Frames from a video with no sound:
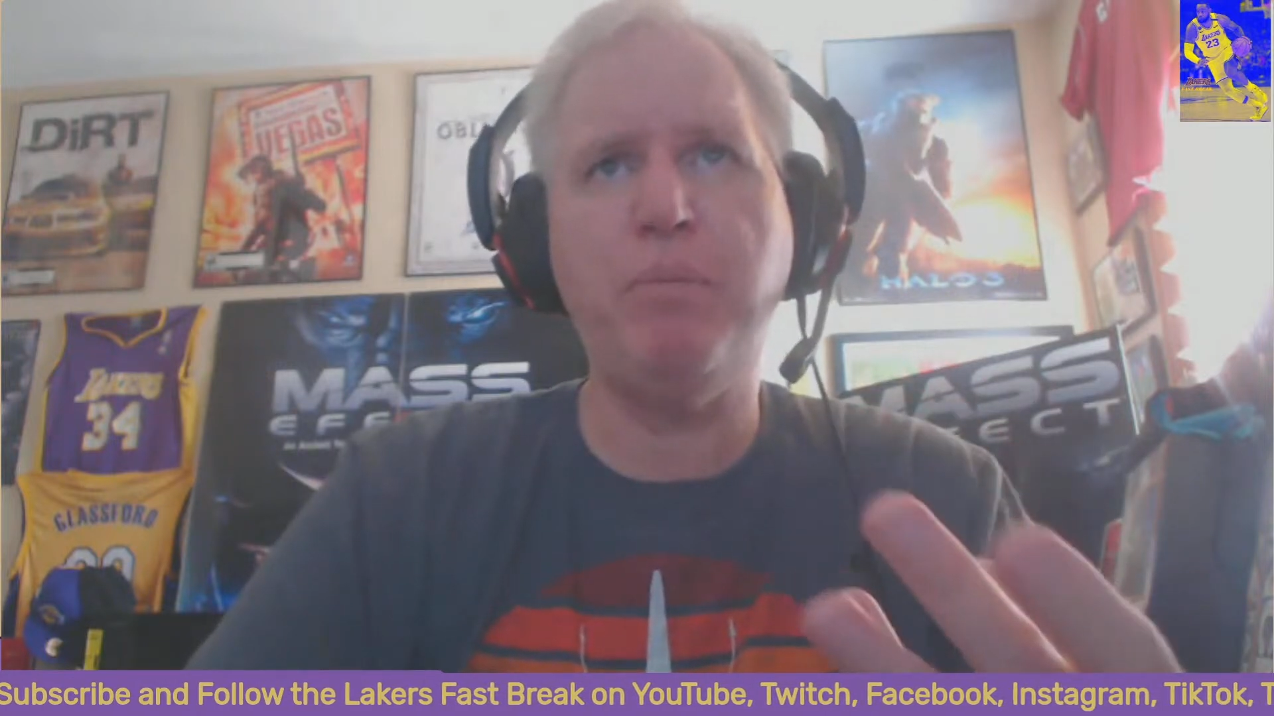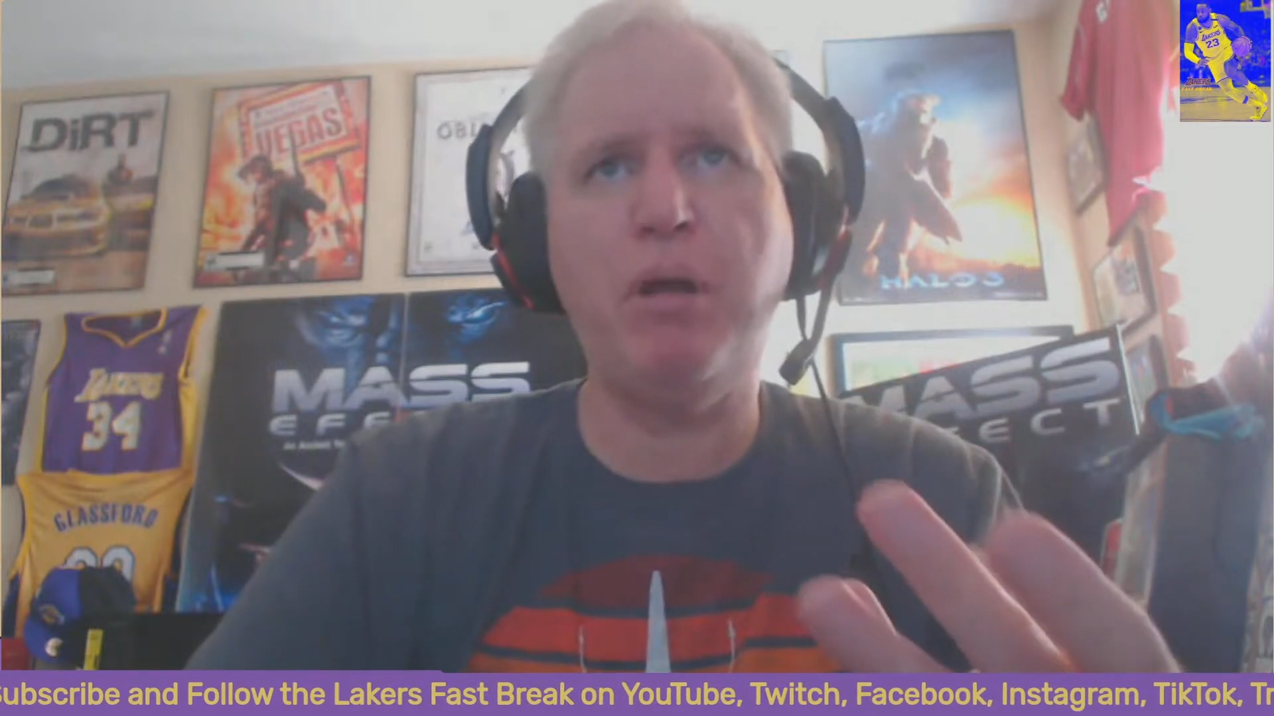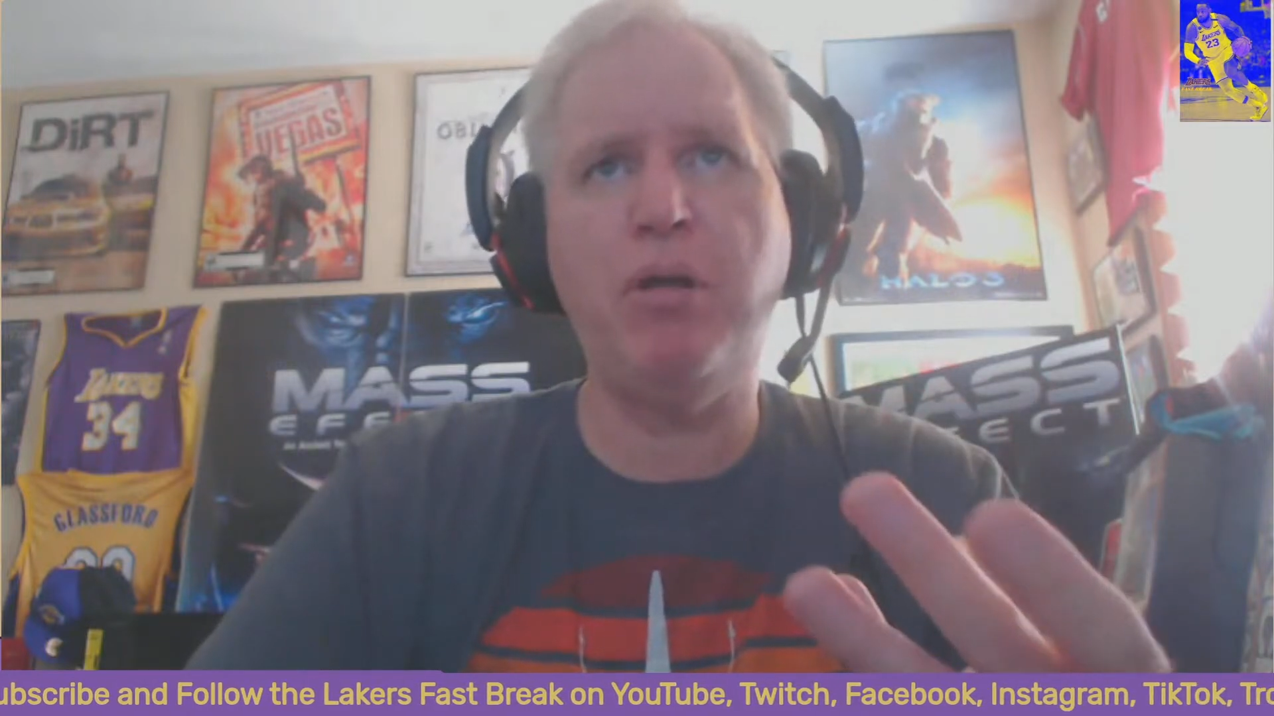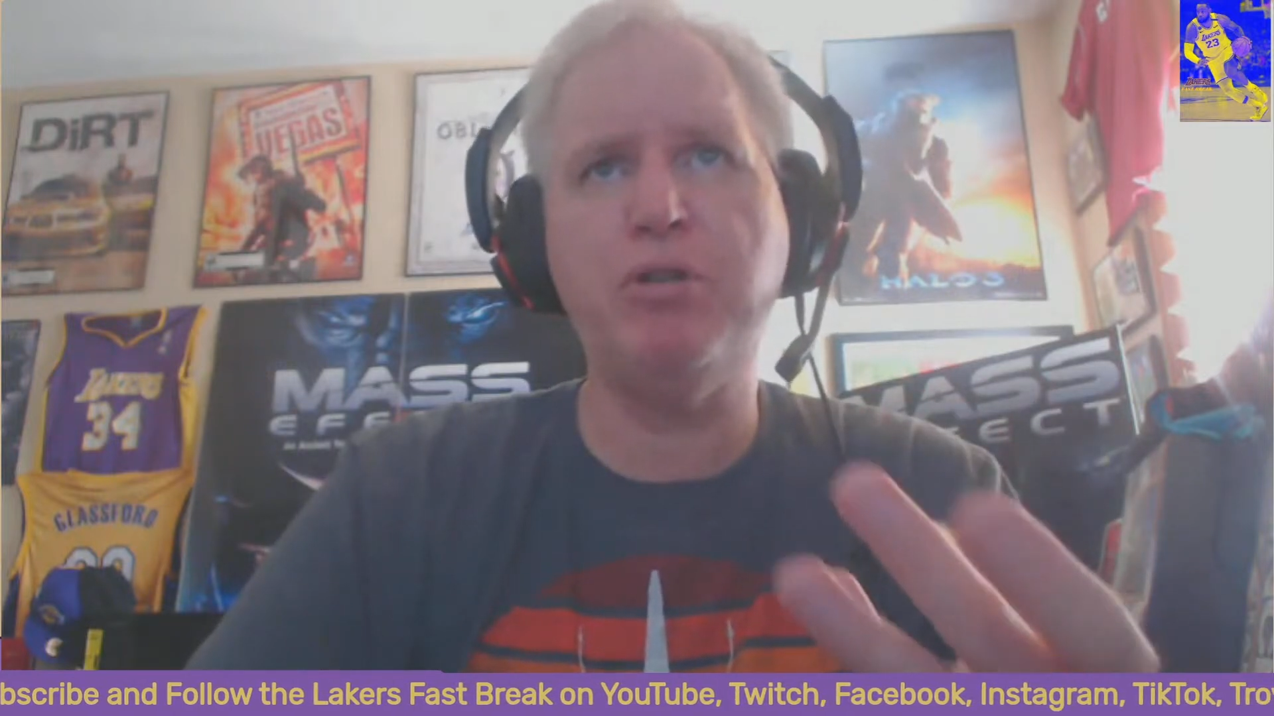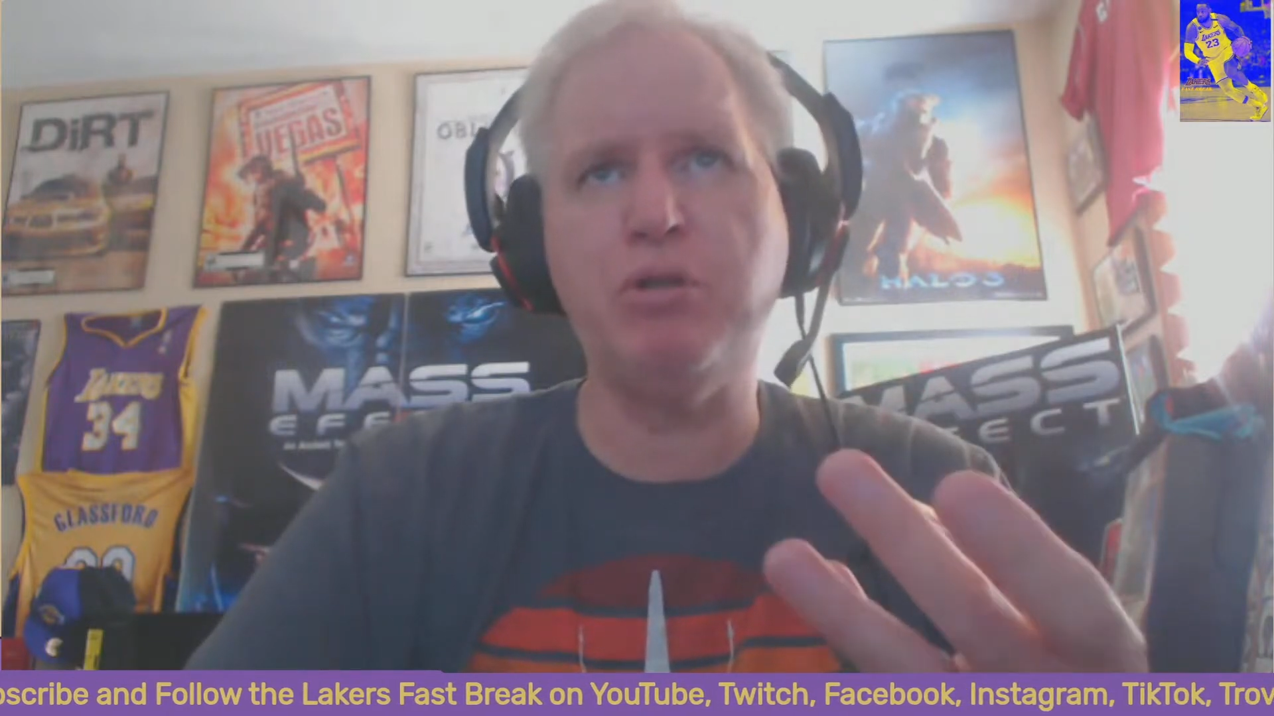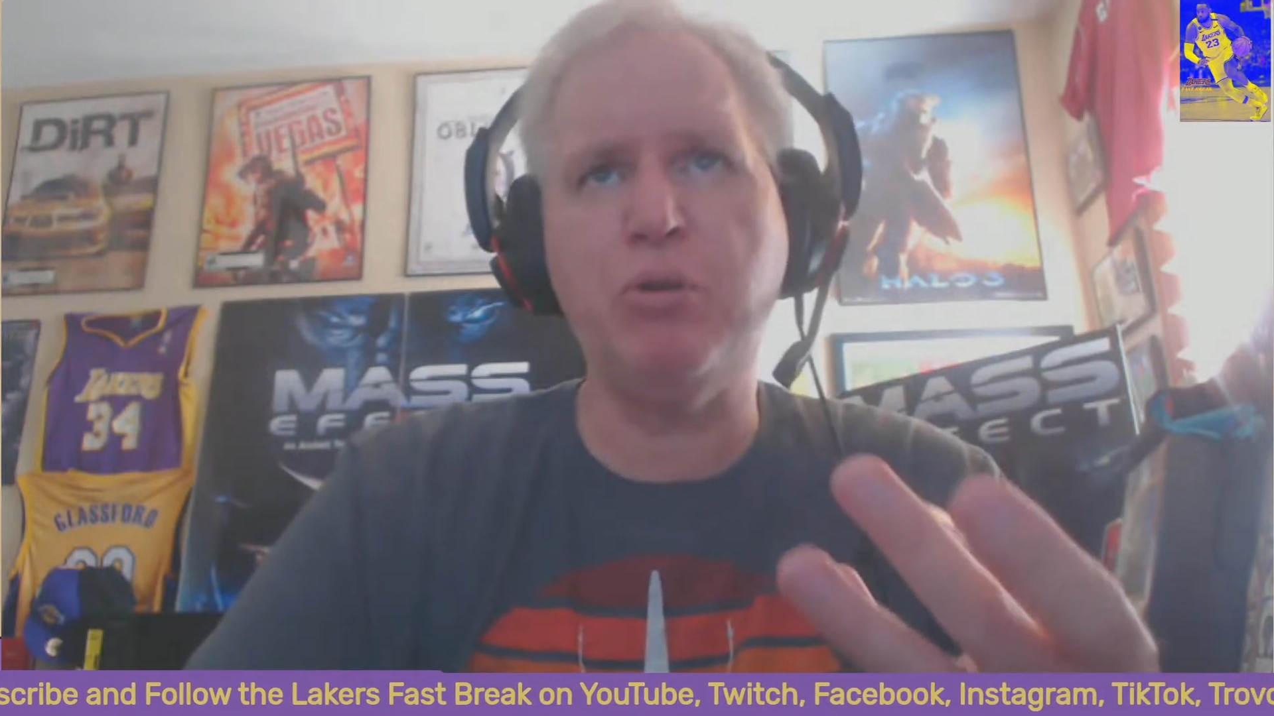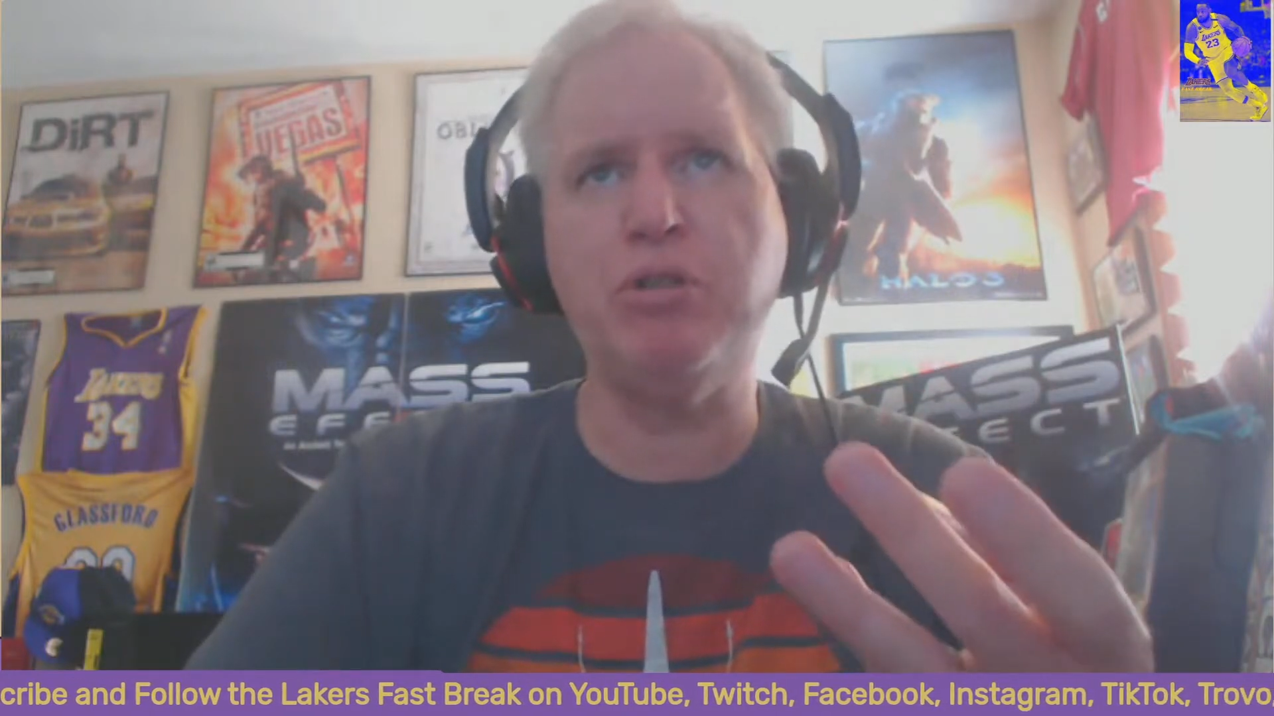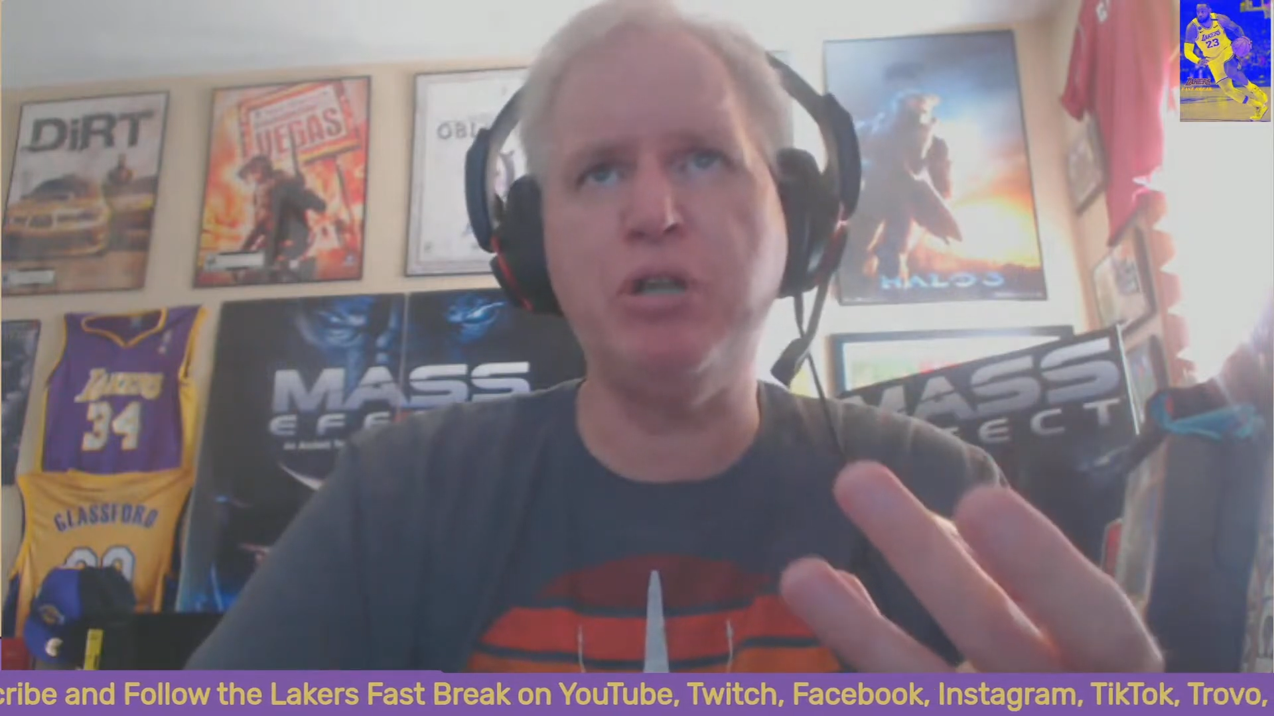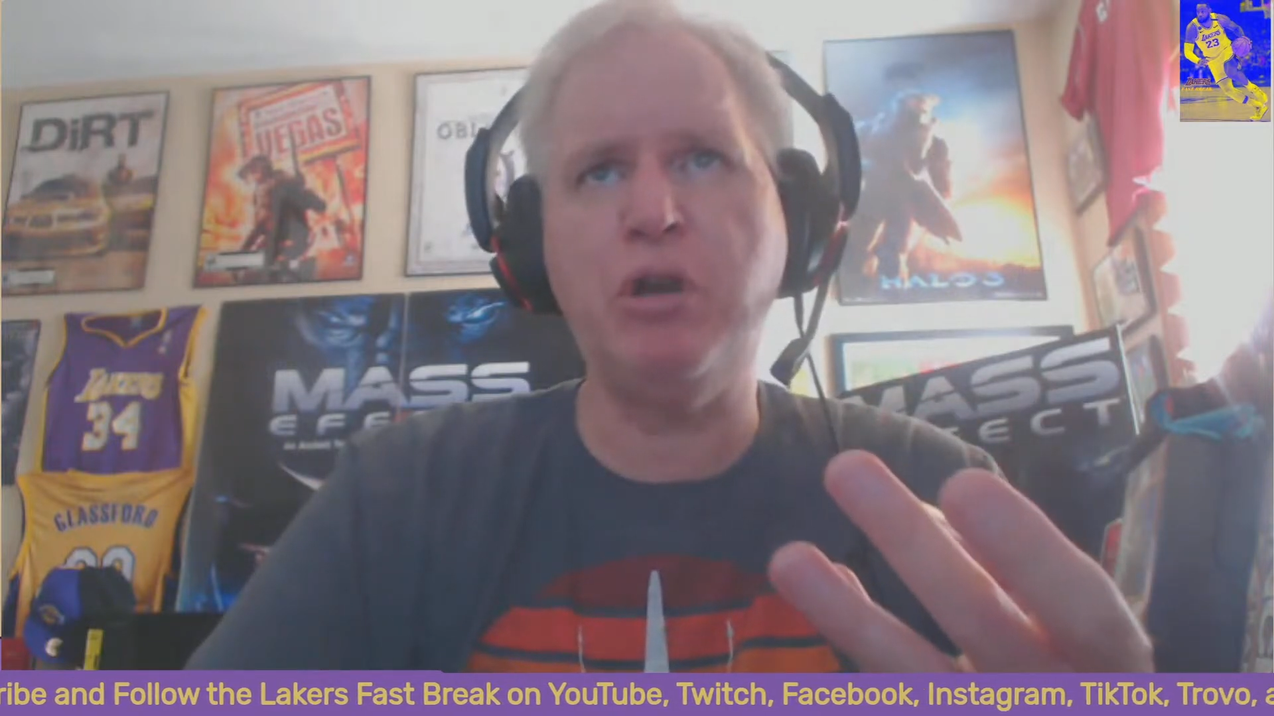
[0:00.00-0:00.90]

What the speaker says: Paul George and